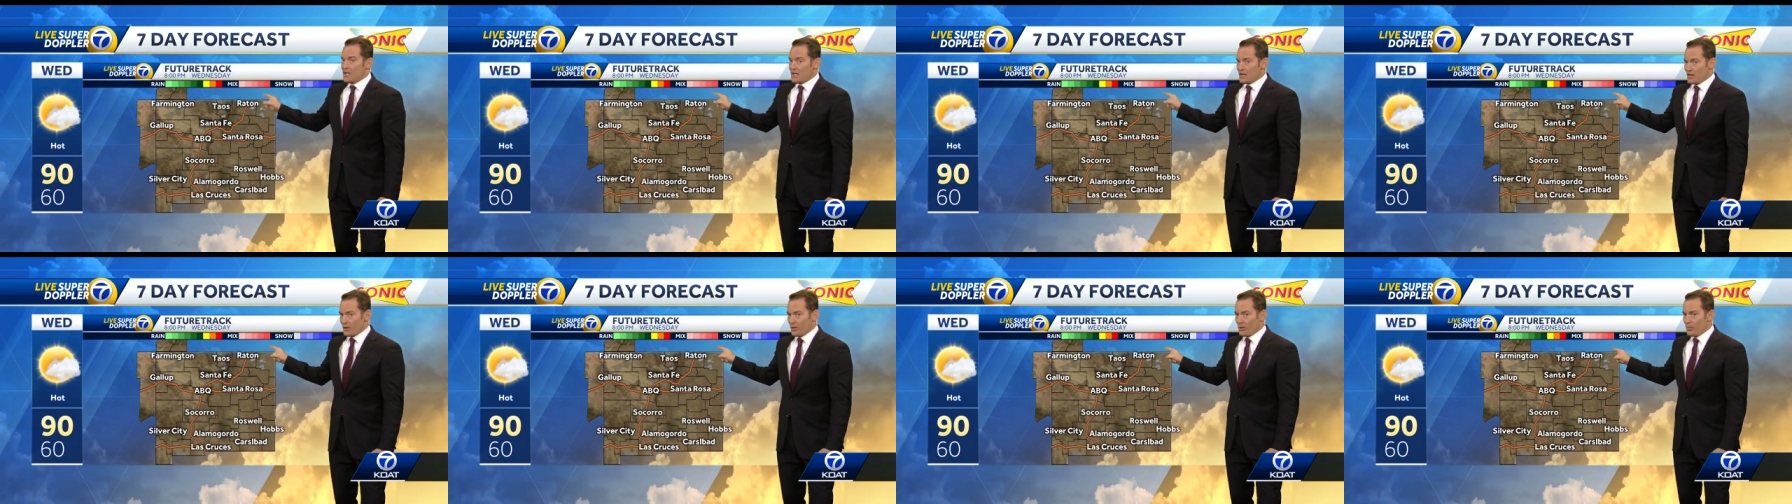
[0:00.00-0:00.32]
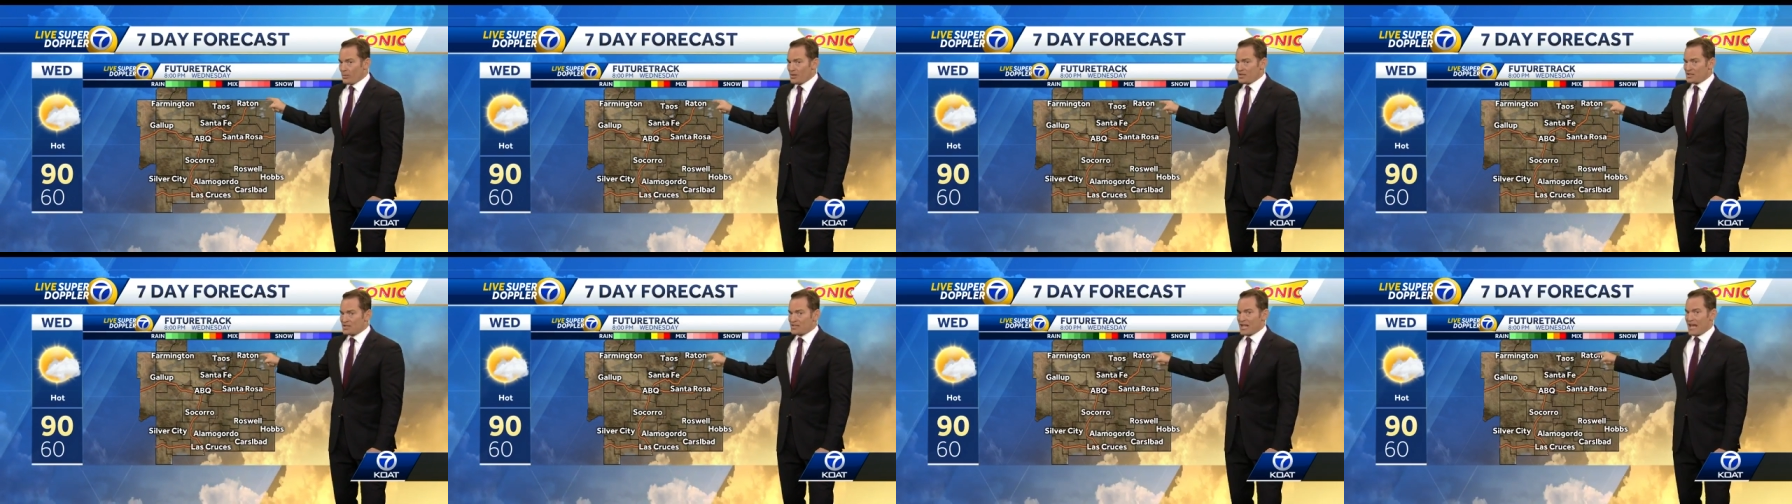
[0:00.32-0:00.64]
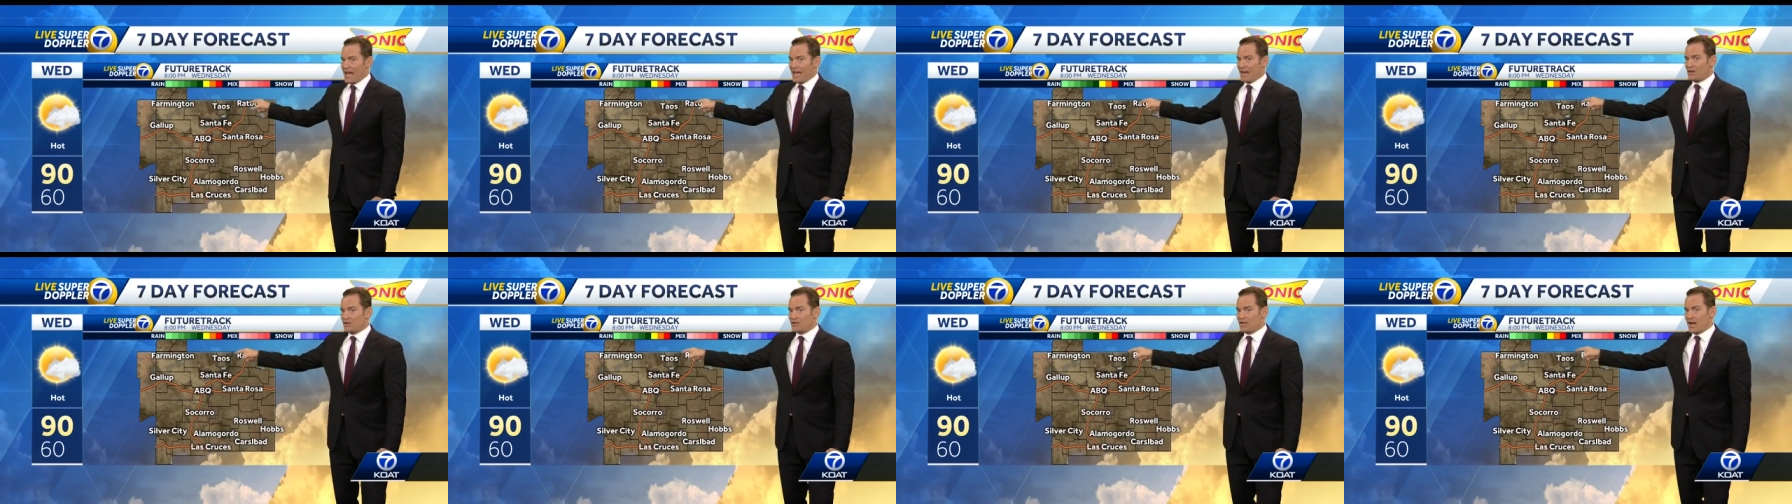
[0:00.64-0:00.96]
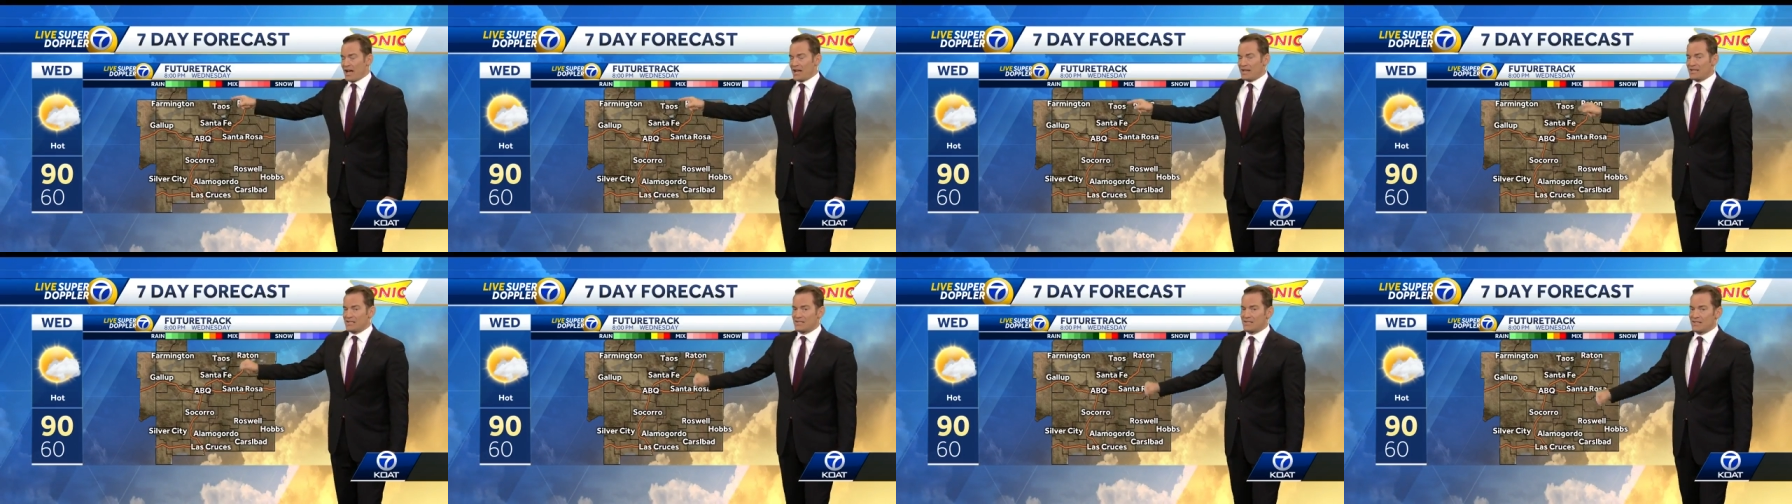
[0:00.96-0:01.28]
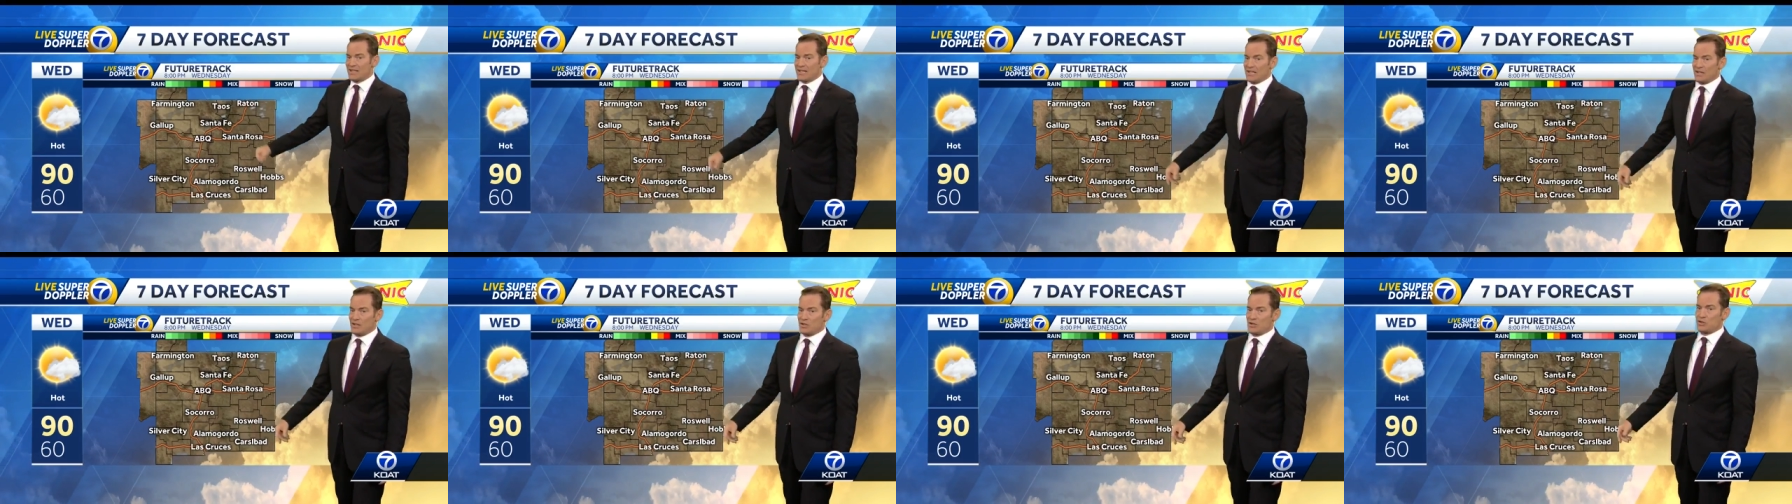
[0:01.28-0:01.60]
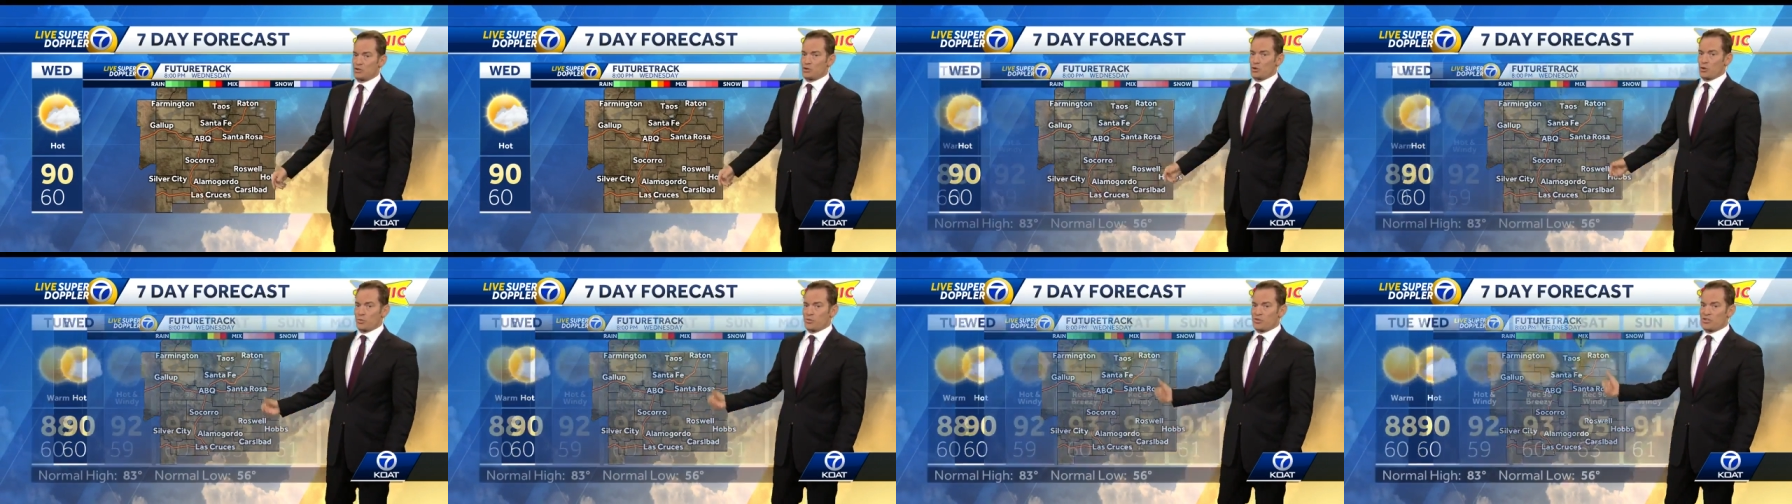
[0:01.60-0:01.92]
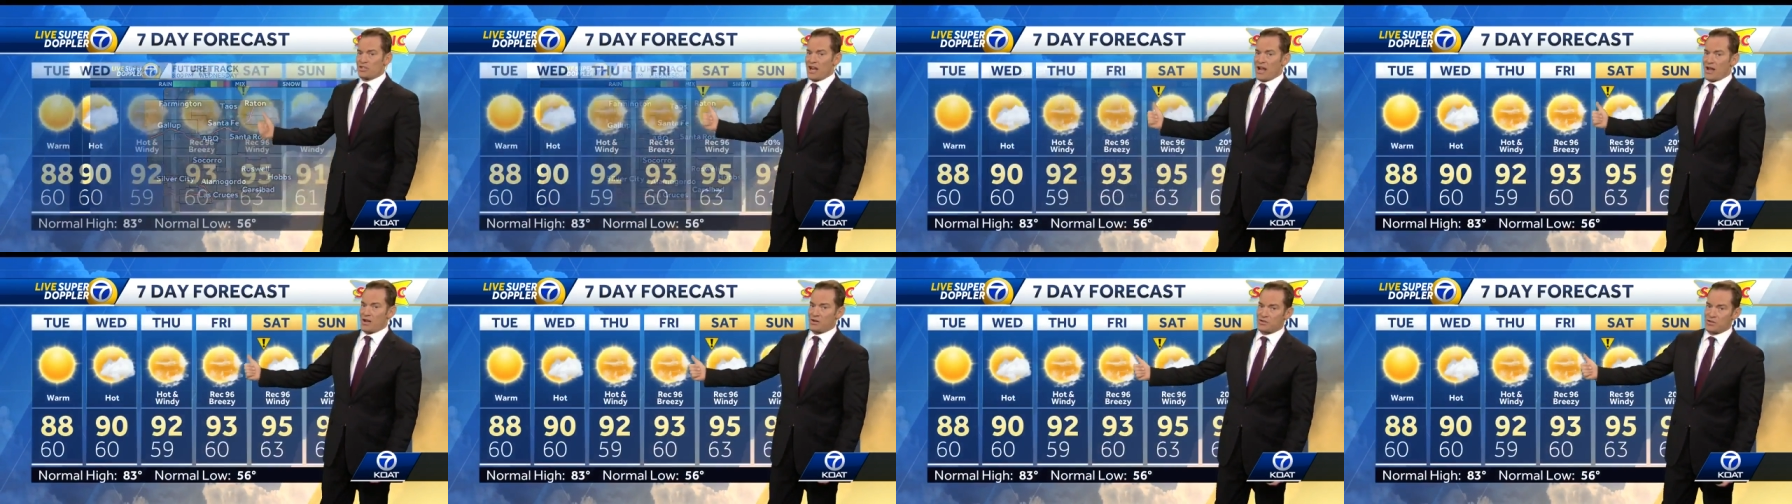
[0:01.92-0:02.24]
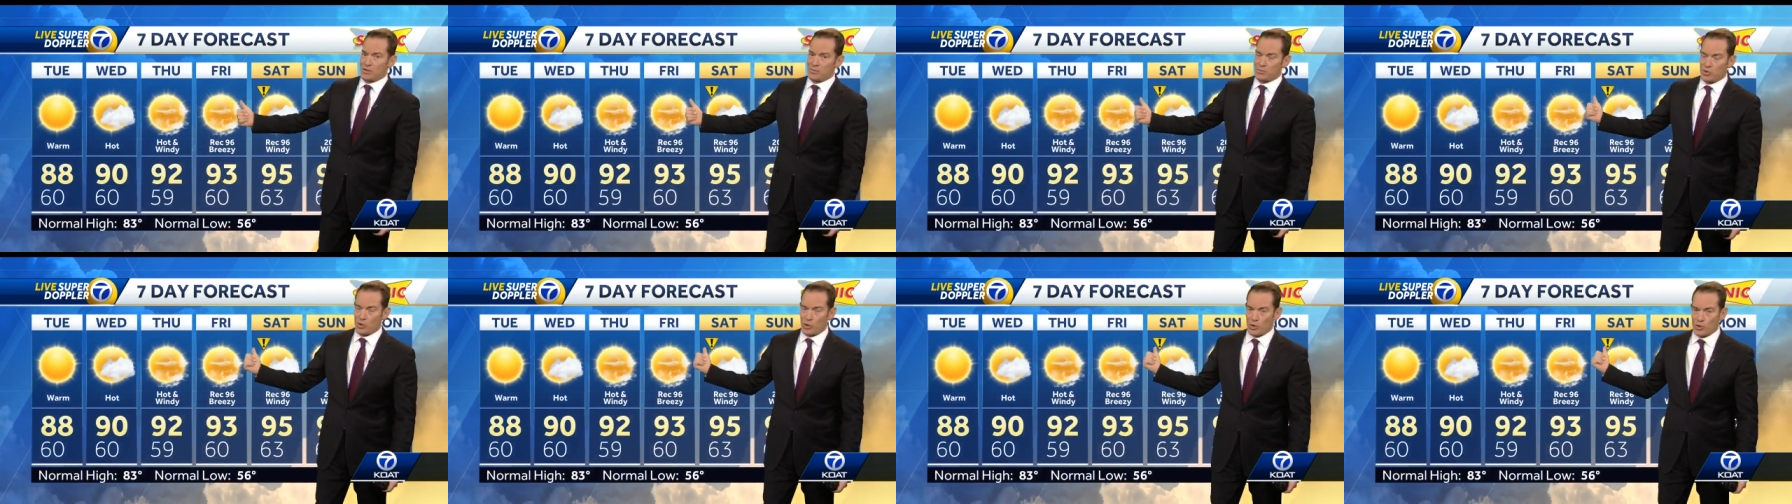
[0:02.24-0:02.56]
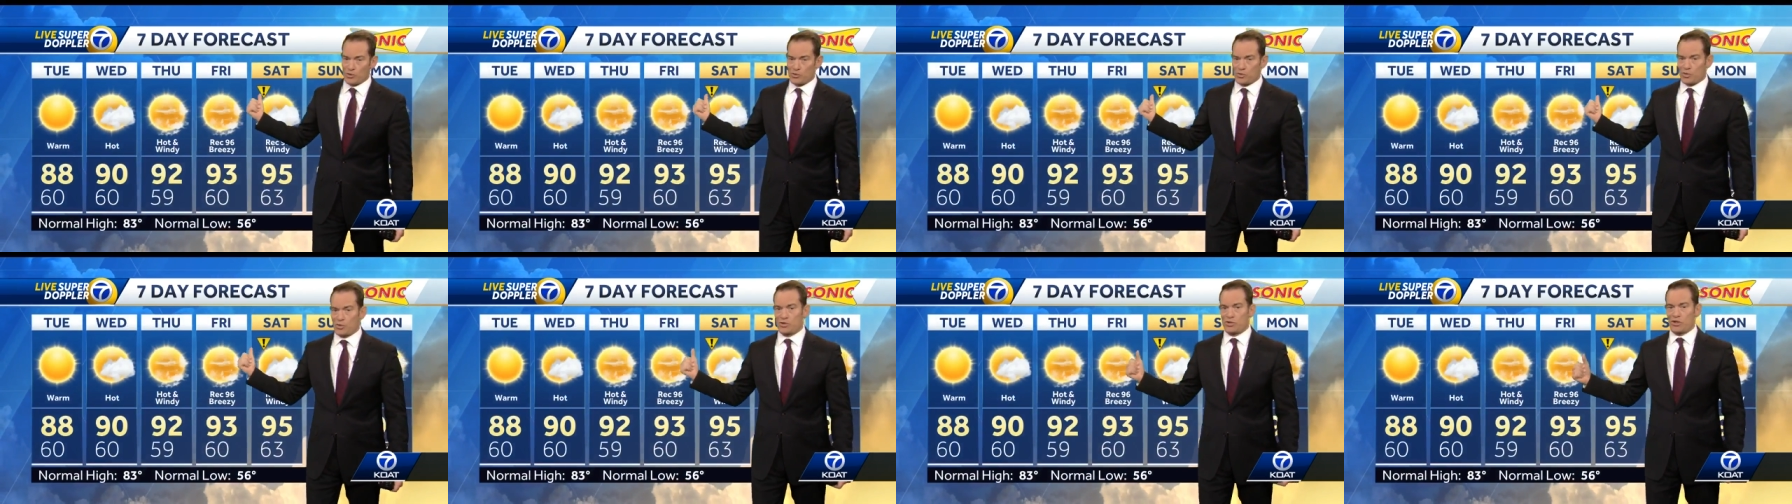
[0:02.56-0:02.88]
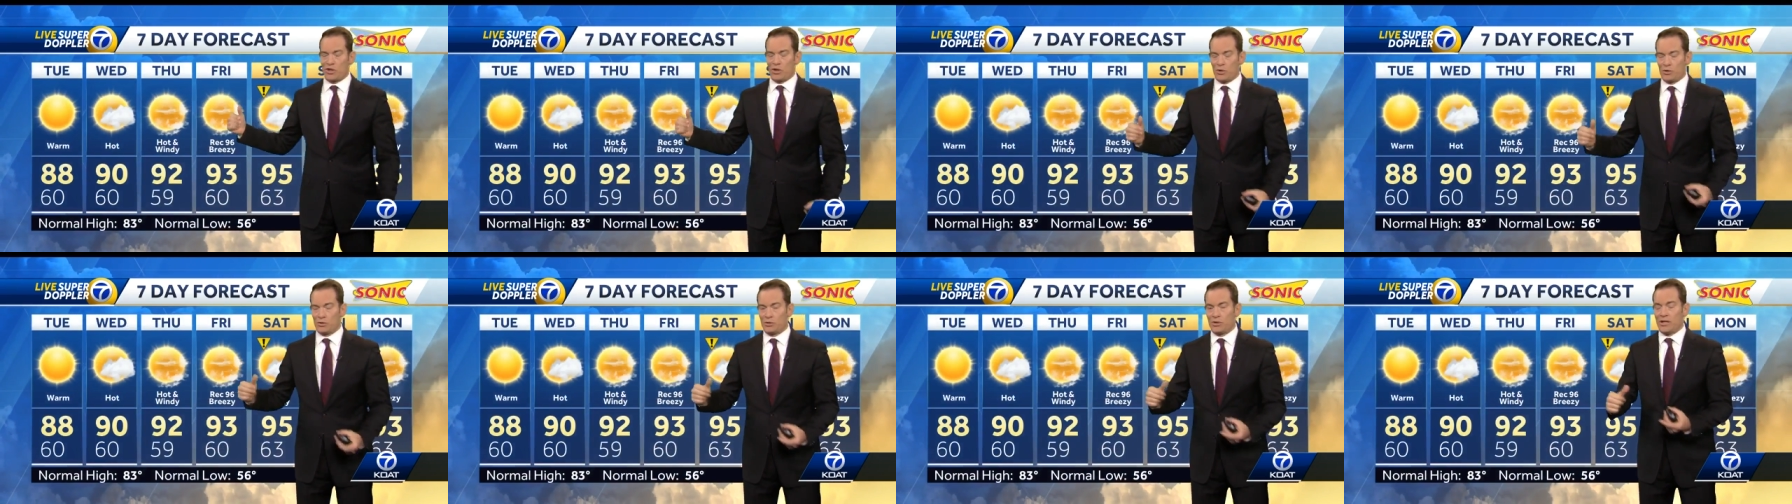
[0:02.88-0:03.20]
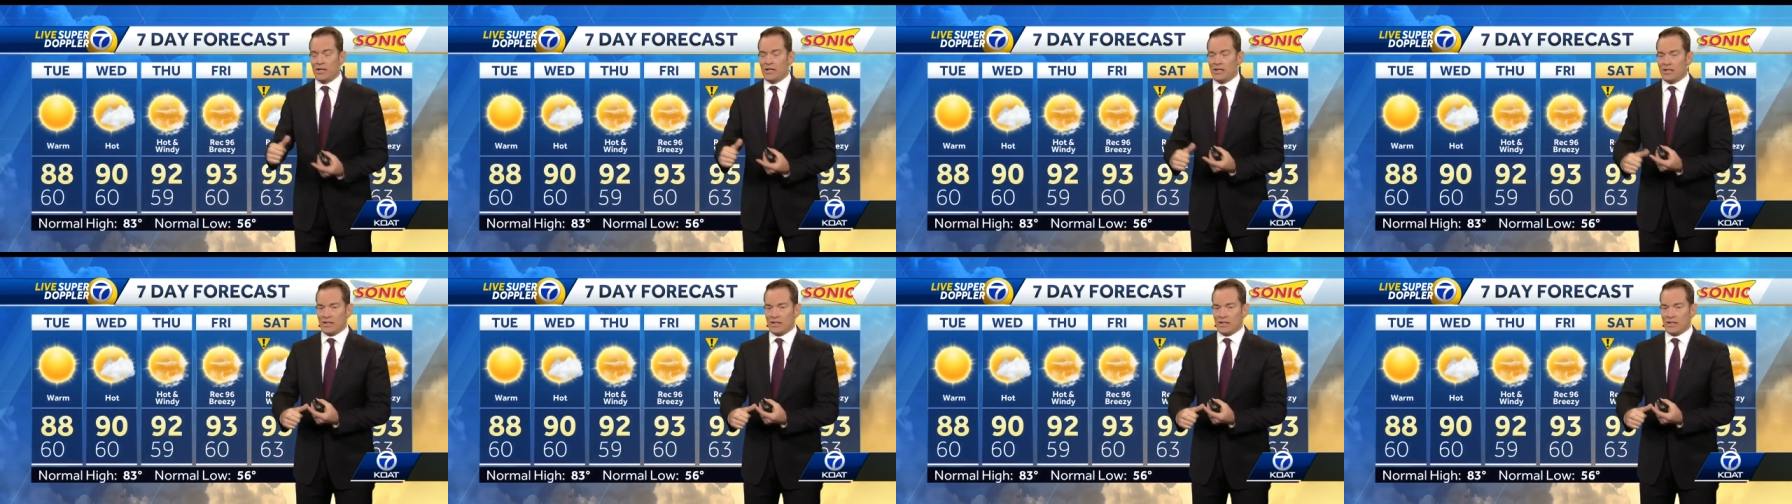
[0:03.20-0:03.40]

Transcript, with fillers: there will be scattered to isolated storms toss up towards Raton,